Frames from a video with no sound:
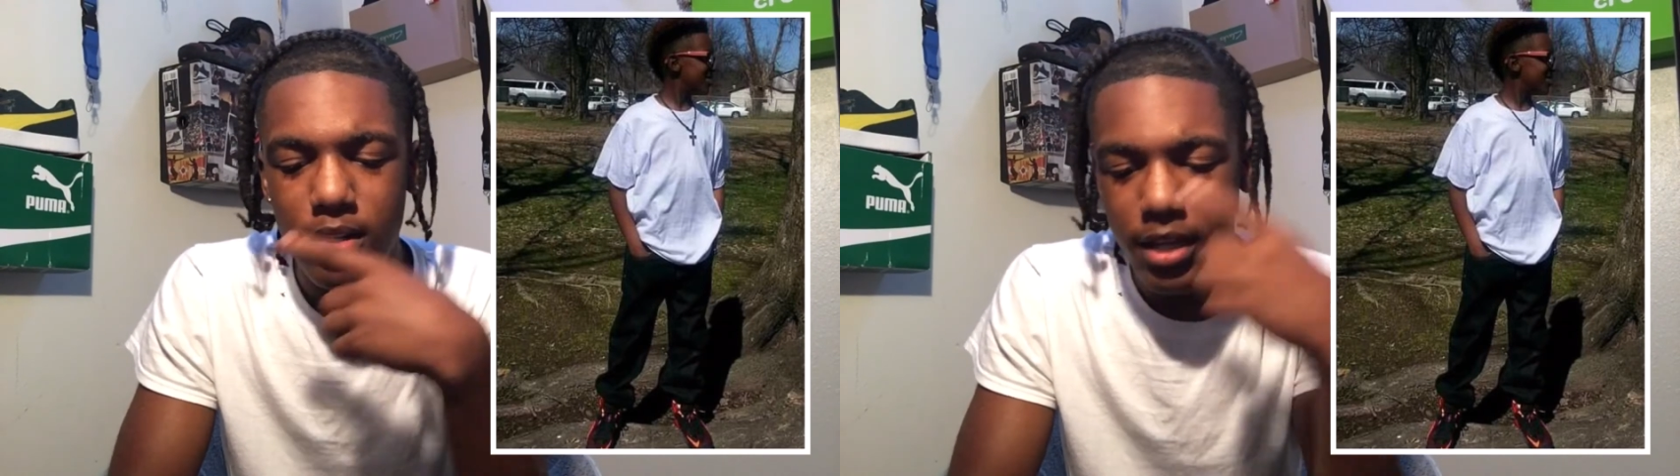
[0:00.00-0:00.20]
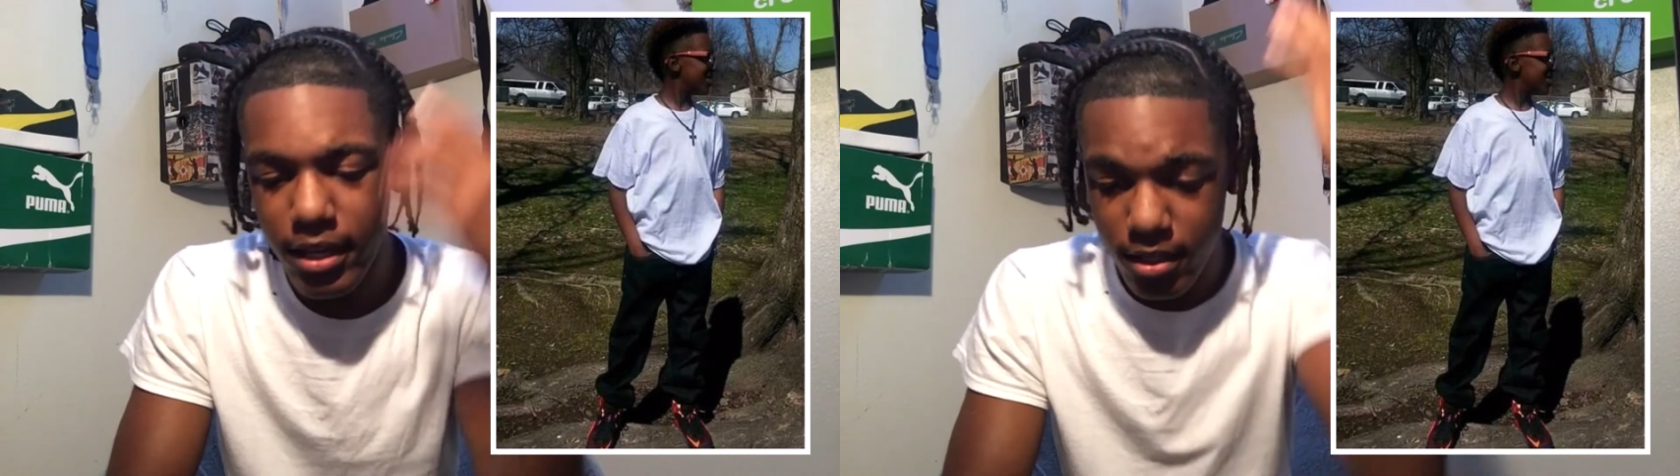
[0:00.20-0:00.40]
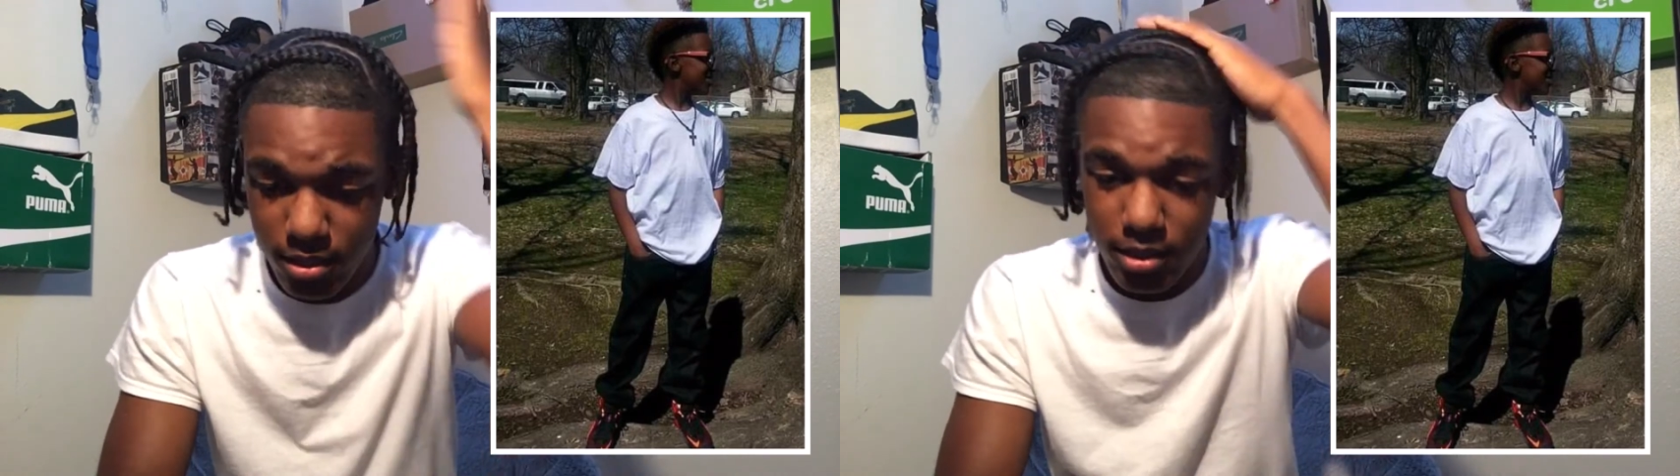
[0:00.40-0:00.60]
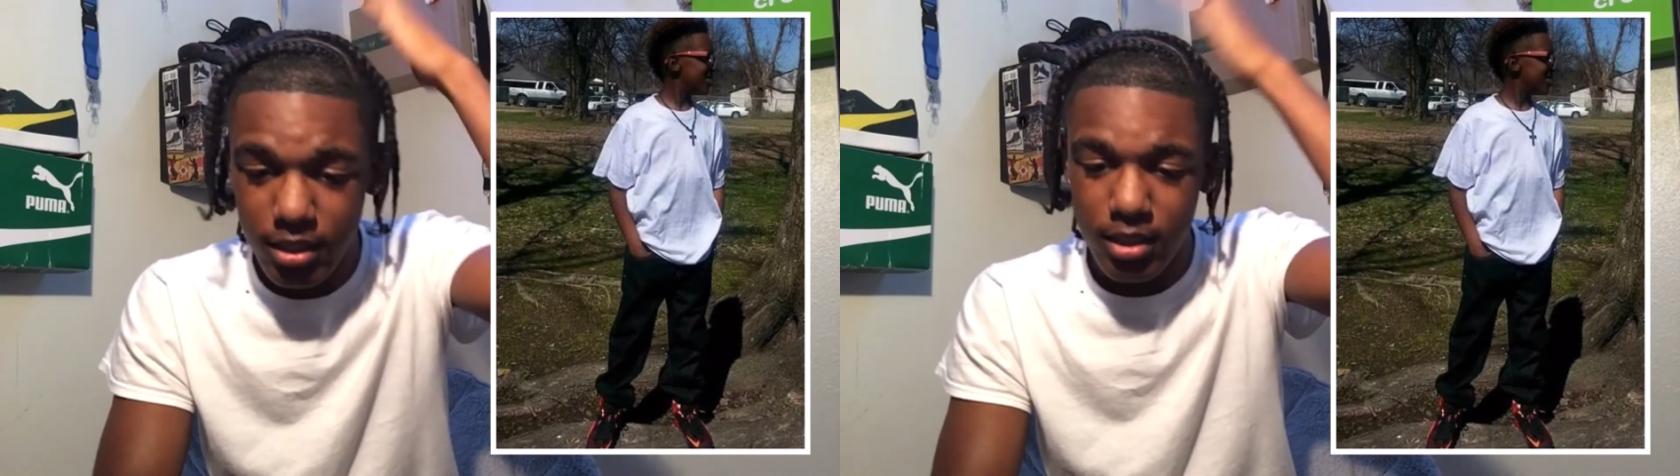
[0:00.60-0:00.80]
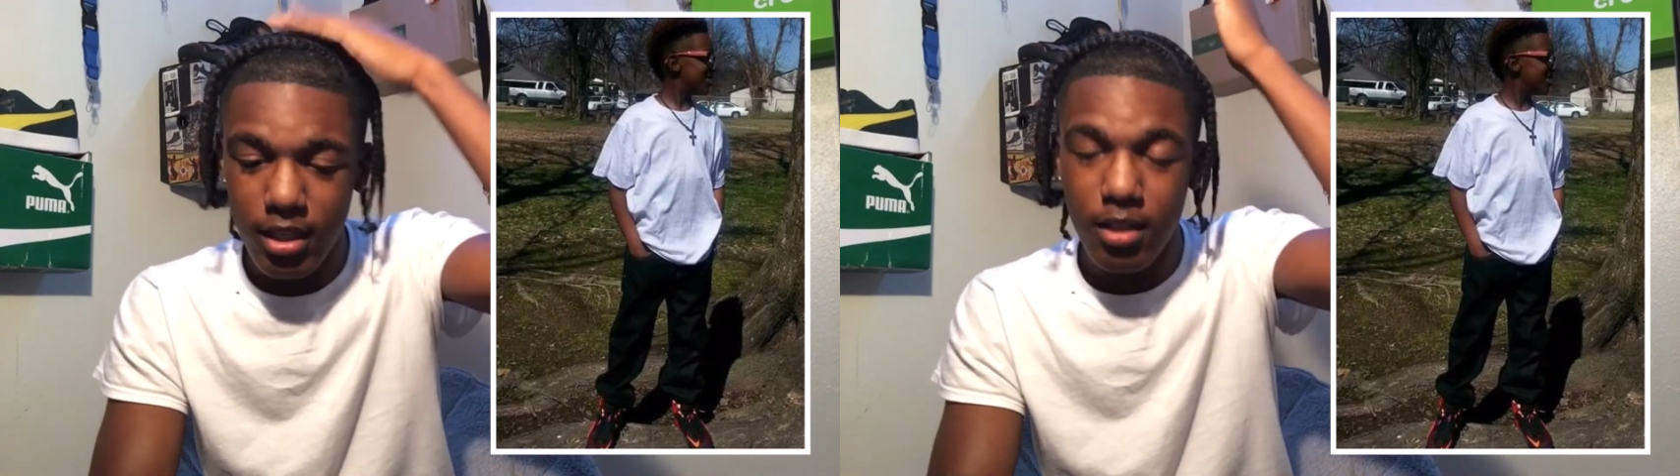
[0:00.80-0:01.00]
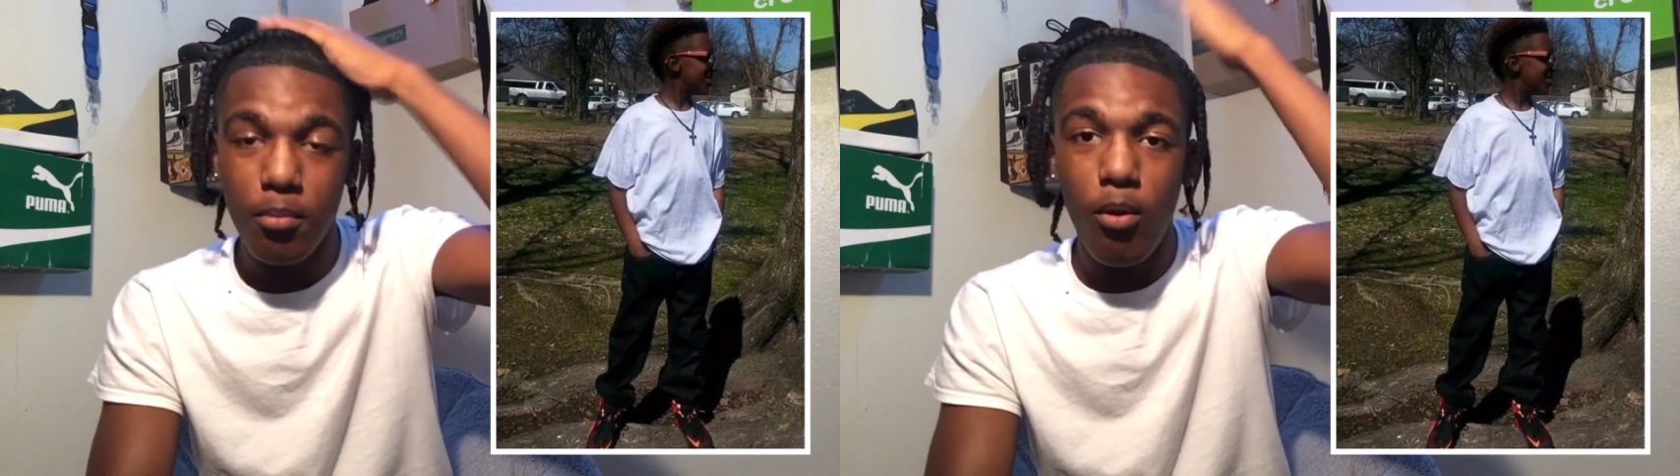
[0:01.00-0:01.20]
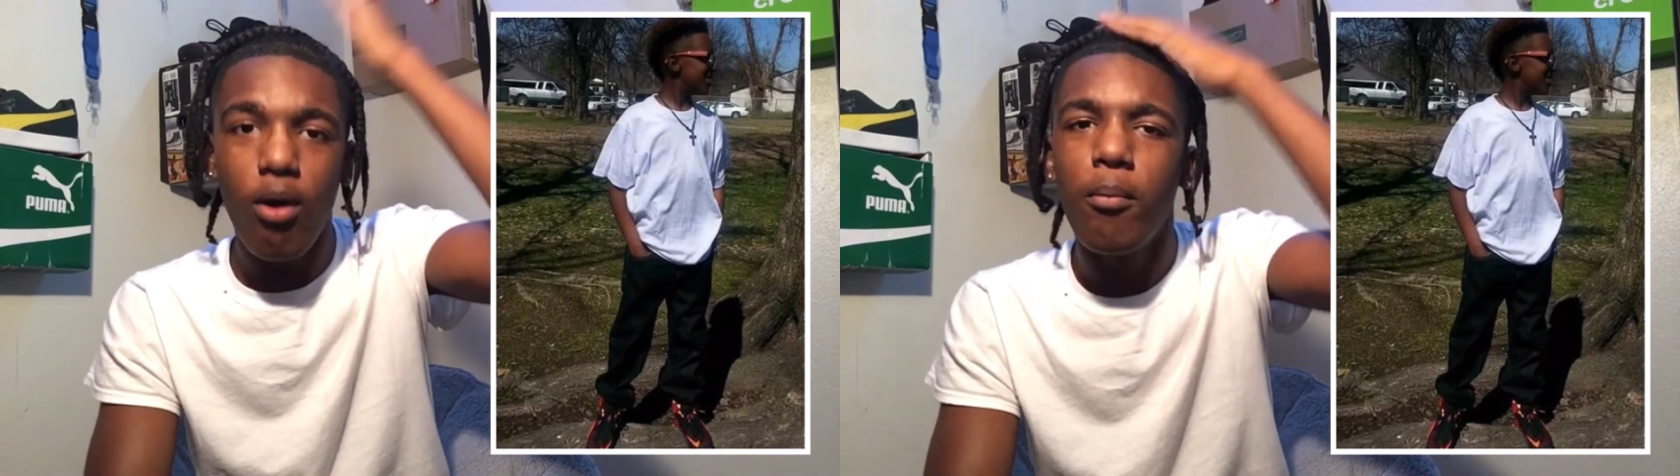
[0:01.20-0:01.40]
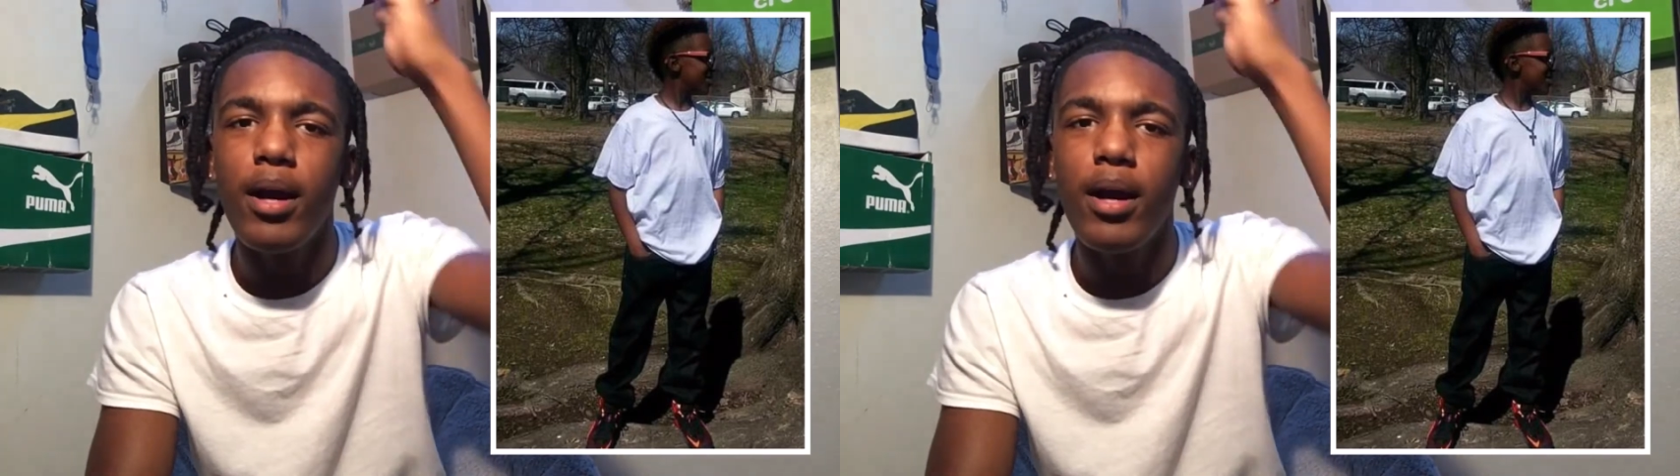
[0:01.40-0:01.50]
hey, big LeBron.